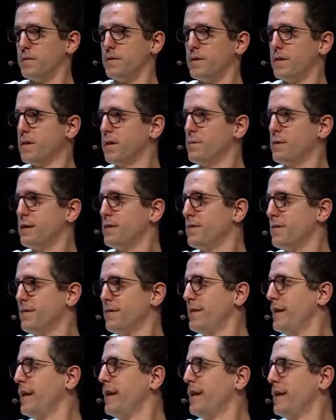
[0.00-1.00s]
telling me I
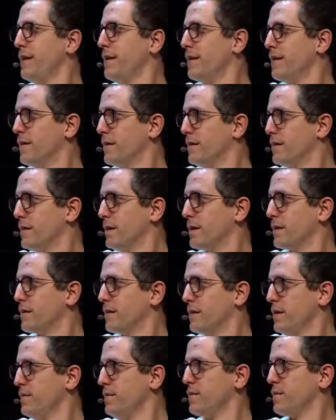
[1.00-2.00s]
should die and like
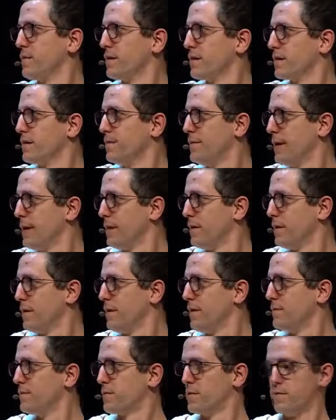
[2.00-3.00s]
leave Silicon
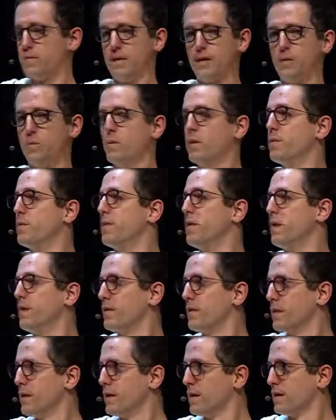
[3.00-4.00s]
Valley for saying one
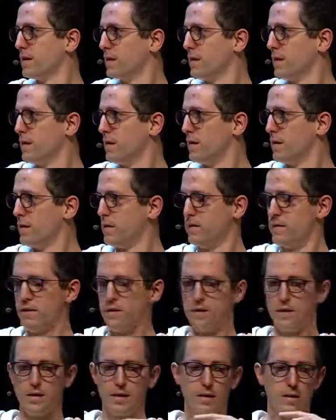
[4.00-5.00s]
wrong thing on the
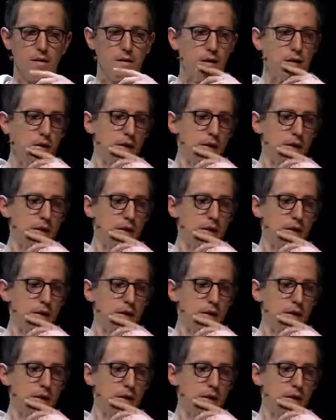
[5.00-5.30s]
internet.